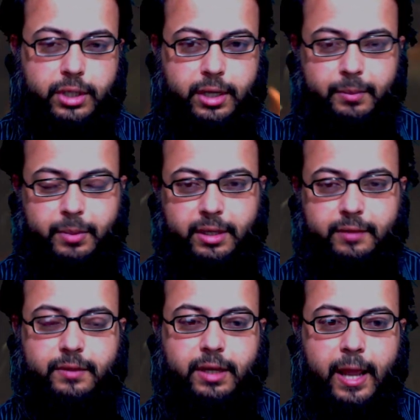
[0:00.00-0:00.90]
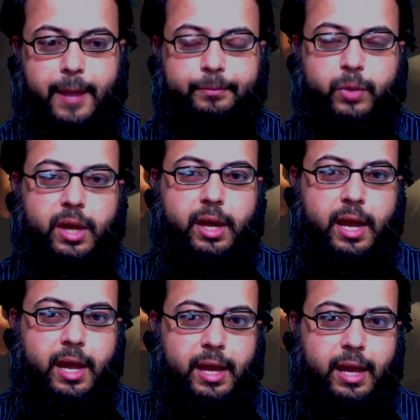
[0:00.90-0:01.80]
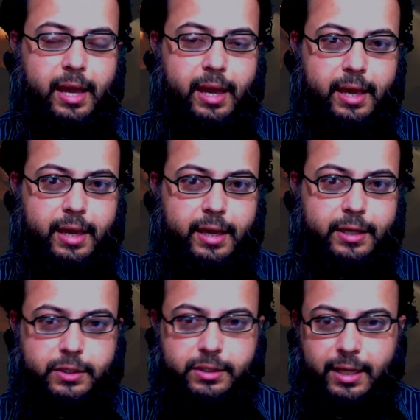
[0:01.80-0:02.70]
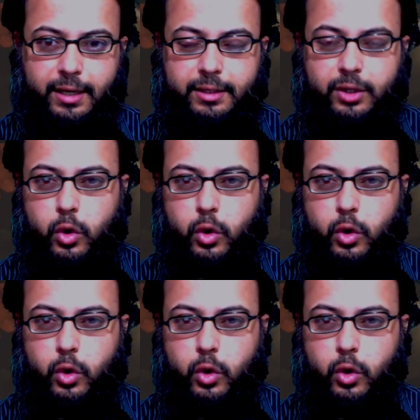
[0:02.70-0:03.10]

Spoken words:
I believe the name, he is telling the whole